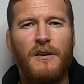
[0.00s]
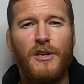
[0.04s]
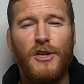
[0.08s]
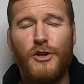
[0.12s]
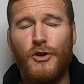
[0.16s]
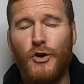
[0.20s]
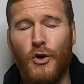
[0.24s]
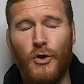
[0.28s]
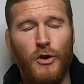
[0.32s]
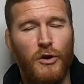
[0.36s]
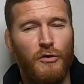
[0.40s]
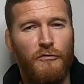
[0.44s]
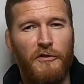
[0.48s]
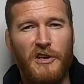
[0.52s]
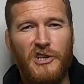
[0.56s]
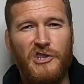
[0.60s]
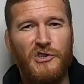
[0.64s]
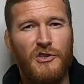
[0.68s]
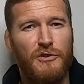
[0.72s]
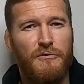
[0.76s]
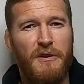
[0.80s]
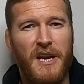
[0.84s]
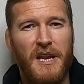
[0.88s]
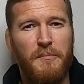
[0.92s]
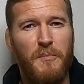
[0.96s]
don't love each
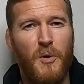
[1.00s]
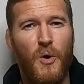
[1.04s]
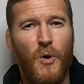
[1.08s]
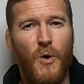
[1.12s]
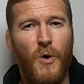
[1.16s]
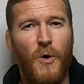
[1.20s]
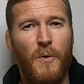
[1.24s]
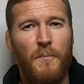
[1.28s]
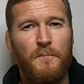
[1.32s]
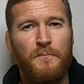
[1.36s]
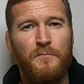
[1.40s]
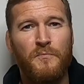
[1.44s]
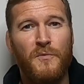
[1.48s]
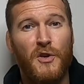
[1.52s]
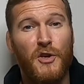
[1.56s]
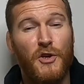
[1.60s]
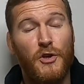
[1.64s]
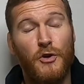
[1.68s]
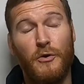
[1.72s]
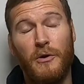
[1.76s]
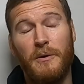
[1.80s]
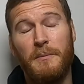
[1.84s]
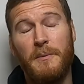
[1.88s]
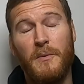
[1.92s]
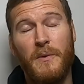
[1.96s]
other anymore, you
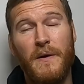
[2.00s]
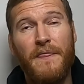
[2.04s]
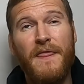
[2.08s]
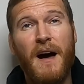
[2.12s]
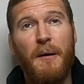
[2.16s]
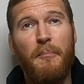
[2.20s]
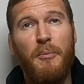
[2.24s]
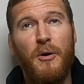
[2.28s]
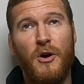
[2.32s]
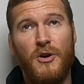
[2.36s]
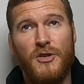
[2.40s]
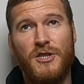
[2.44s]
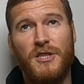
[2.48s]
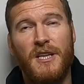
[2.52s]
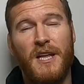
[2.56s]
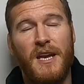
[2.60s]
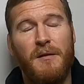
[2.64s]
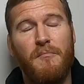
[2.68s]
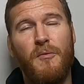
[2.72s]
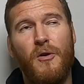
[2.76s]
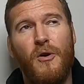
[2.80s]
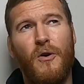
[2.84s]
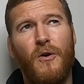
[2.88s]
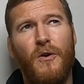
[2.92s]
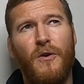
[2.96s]
don't want to be with that person
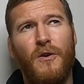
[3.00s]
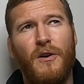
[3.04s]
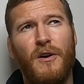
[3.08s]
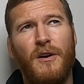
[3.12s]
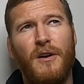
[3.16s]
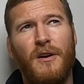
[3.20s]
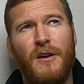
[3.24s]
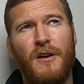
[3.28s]
anymore,